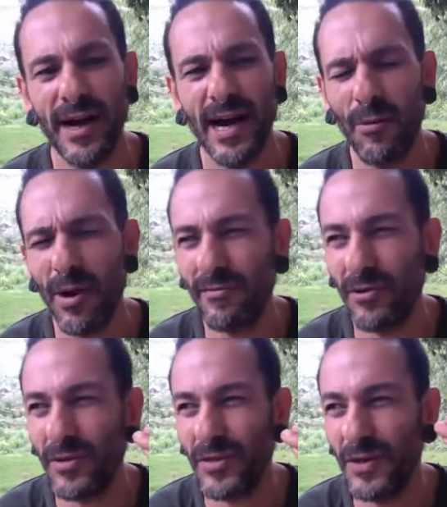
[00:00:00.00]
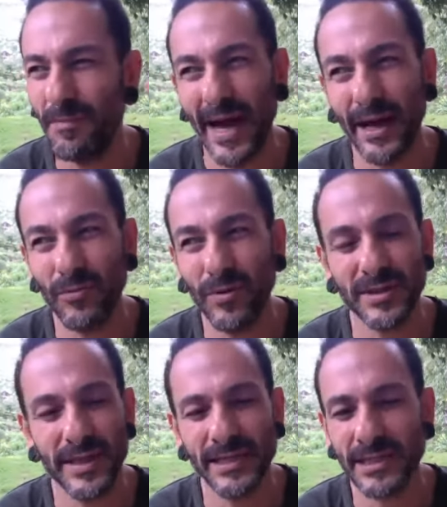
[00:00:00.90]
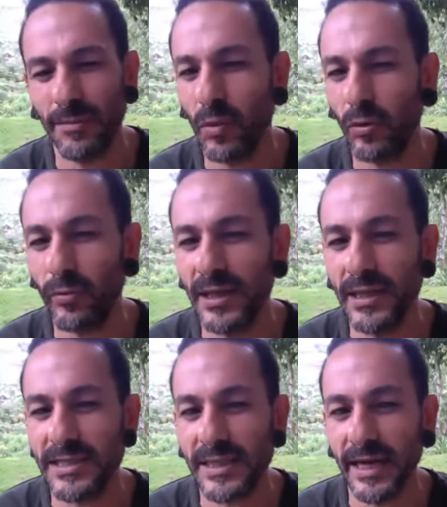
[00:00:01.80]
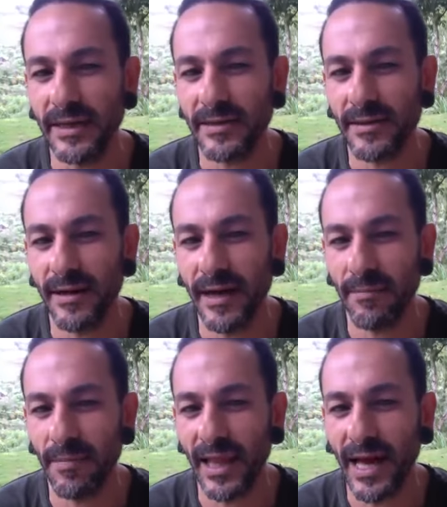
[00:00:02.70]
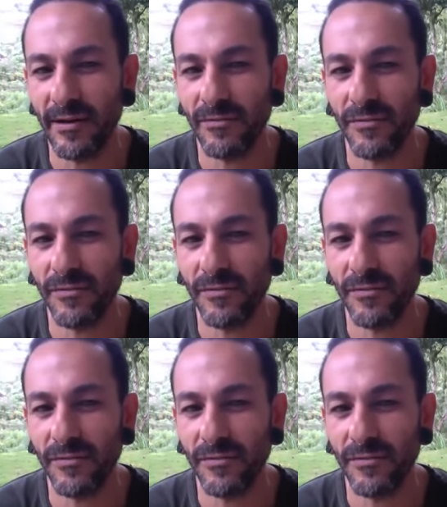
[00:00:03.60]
However, the bad one takes up more real estate in my life.